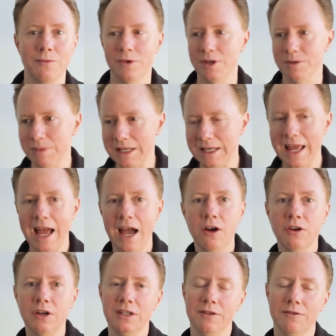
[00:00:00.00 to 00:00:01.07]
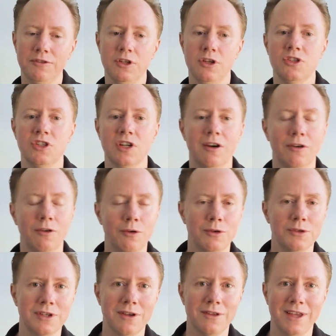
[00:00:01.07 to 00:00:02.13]
whether it be now or in the future, are
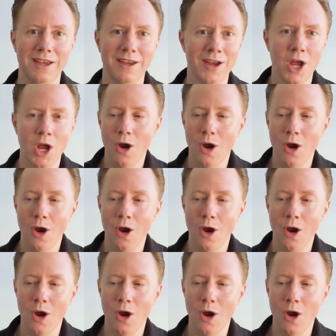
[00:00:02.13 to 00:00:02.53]
also there.